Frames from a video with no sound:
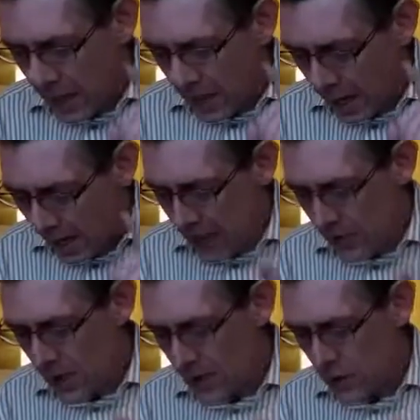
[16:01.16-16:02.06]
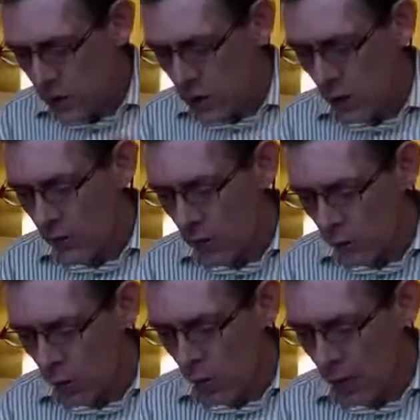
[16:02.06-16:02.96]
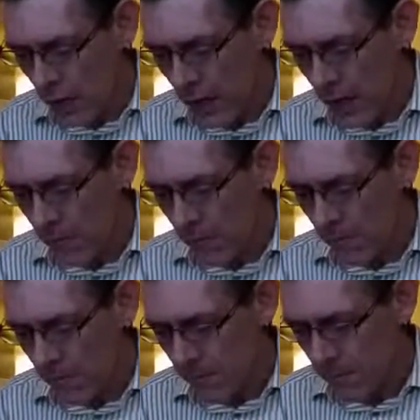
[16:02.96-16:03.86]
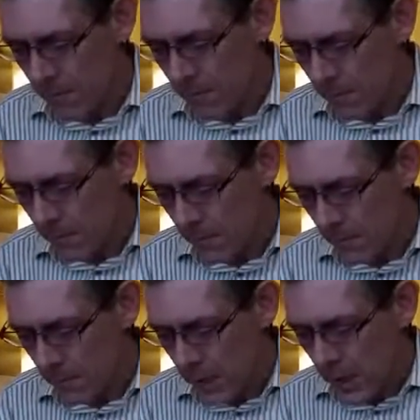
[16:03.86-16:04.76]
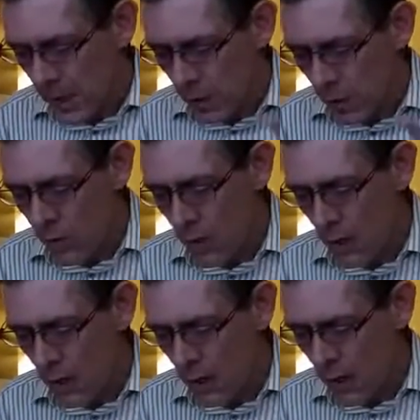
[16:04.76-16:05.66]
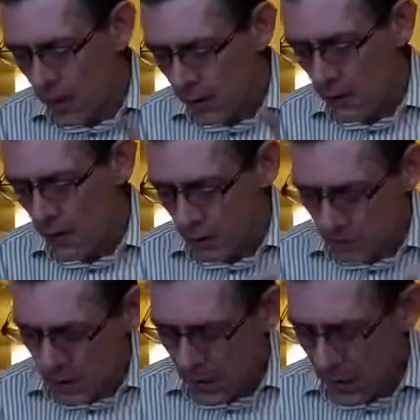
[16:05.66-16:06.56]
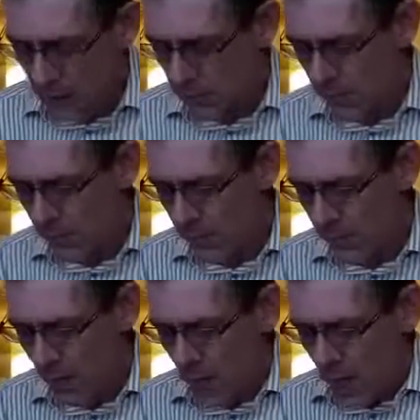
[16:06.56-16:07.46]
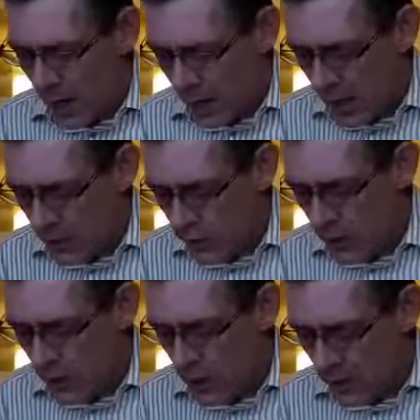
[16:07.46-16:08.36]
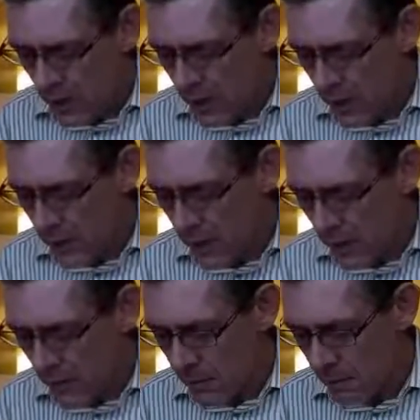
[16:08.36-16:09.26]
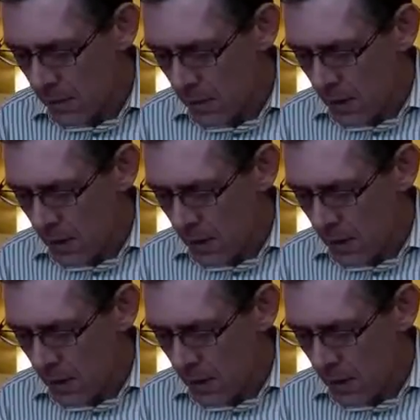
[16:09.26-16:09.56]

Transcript: How then shall they call on him in whom they have not believed? And how shall they believe in him